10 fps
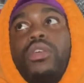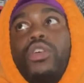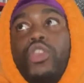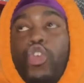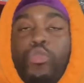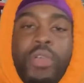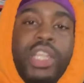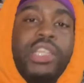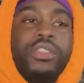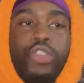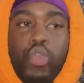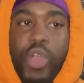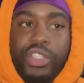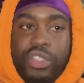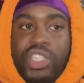The humidity
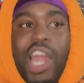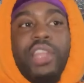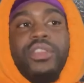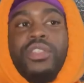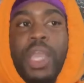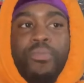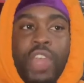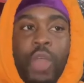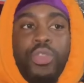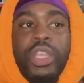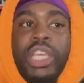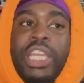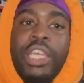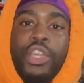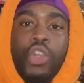situation is kind of the same thing with the
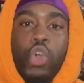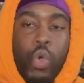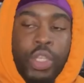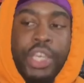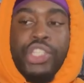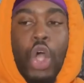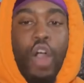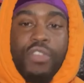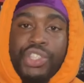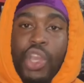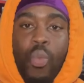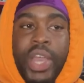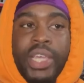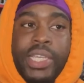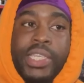heating and the cooling. It's obviously
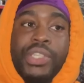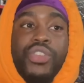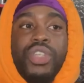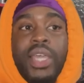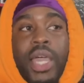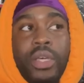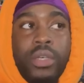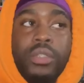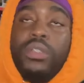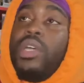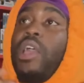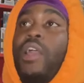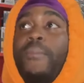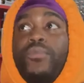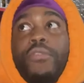way easier to get a
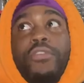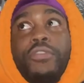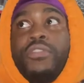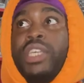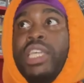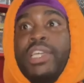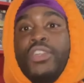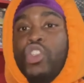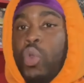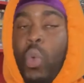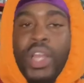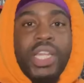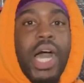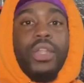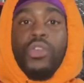$15,
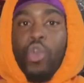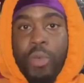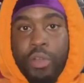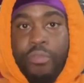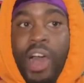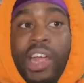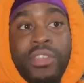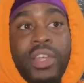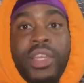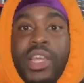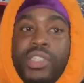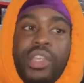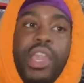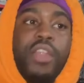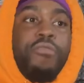$20 humidifier than it is to
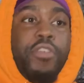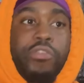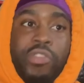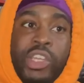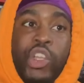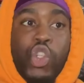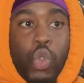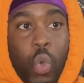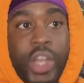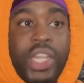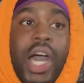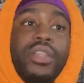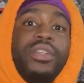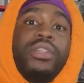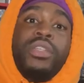get a $15,
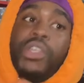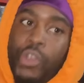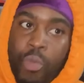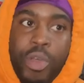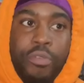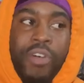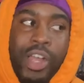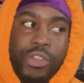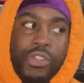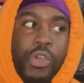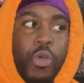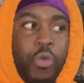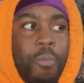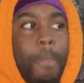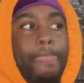$20 dehumidifier. So,
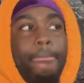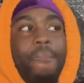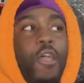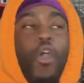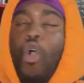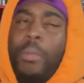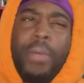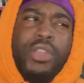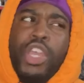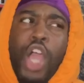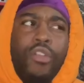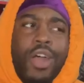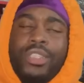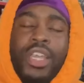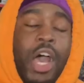or maybe they are
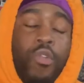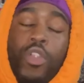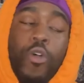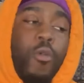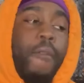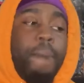out there, I don't know.